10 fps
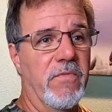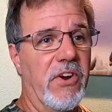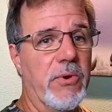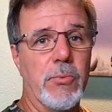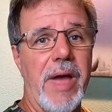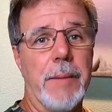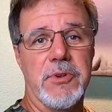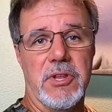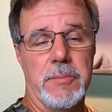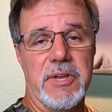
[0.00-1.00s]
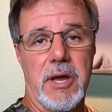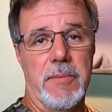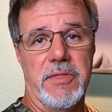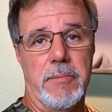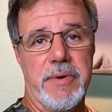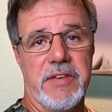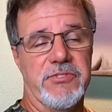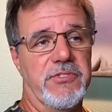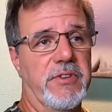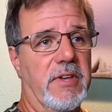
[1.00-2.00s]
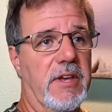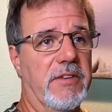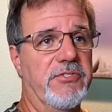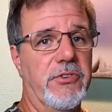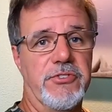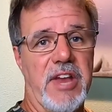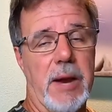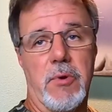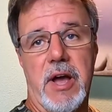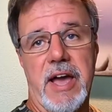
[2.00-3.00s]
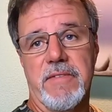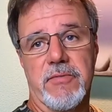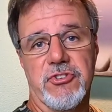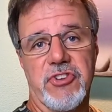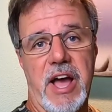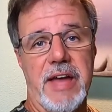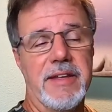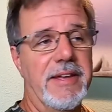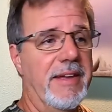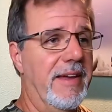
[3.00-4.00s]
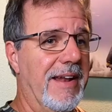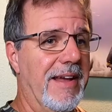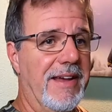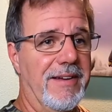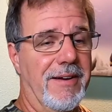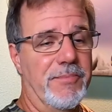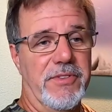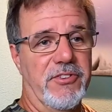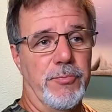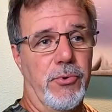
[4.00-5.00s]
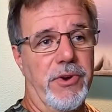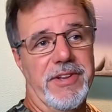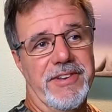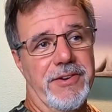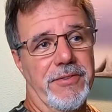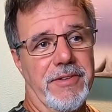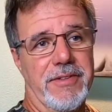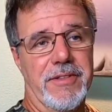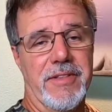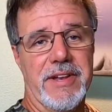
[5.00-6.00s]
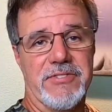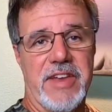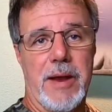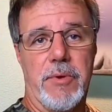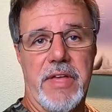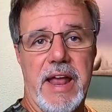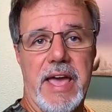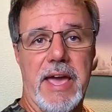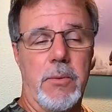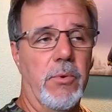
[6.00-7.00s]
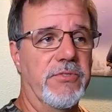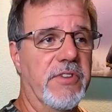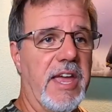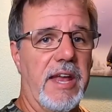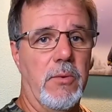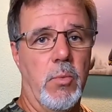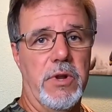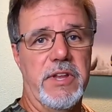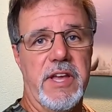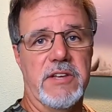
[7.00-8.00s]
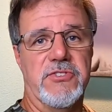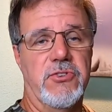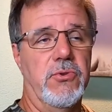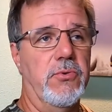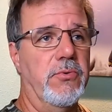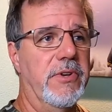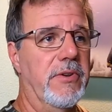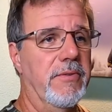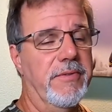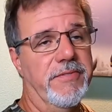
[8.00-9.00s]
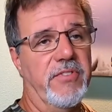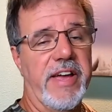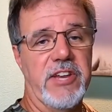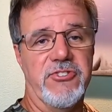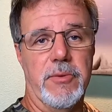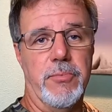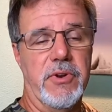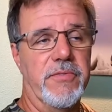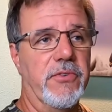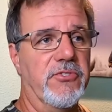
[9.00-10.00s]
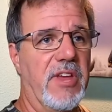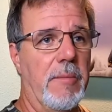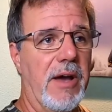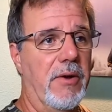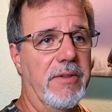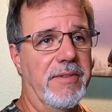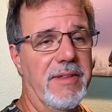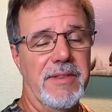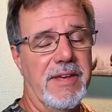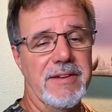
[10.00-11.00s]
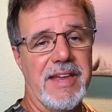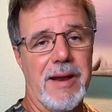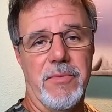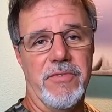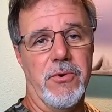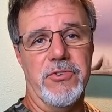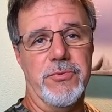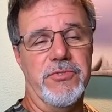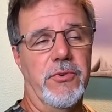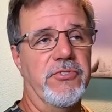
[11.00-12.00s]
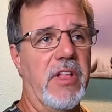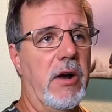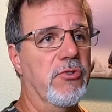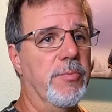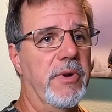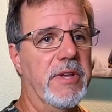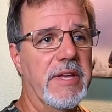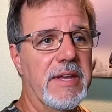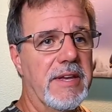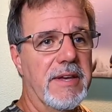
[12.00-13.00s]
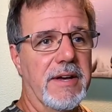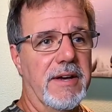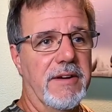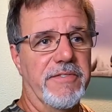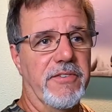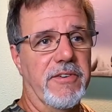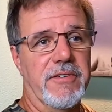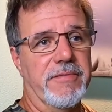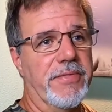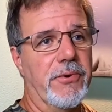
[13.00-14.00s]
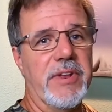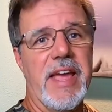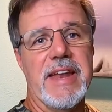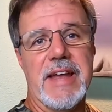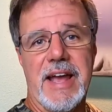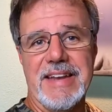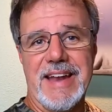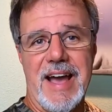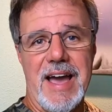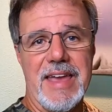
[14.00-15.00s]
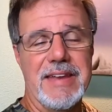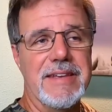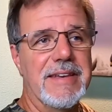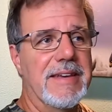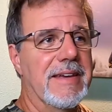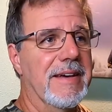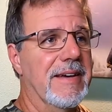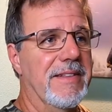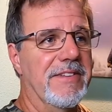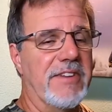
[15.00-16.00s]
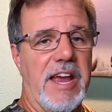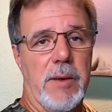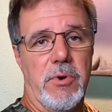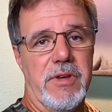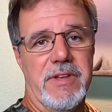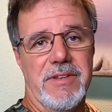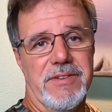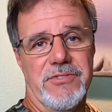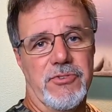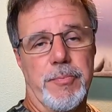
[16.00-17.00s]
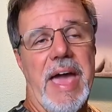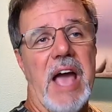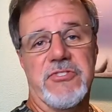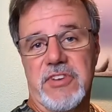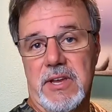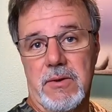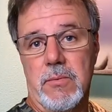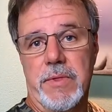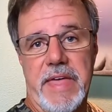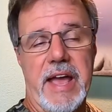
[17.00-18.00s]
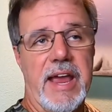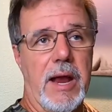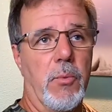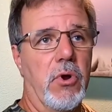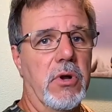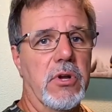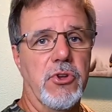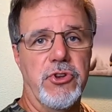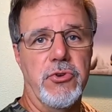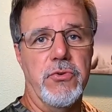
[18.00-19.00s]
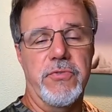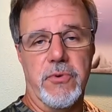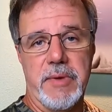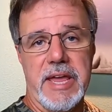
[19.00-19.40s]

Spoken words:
very rapidly becoming the best stills camera I've ever shot. And I, up to this point, you know, the latest camera that I had was the Canon 1DX2, you know, the flagship when it first came out. And that camera, of course, was no slouch. But for $38.99, this camera is surpassing what that camera could do for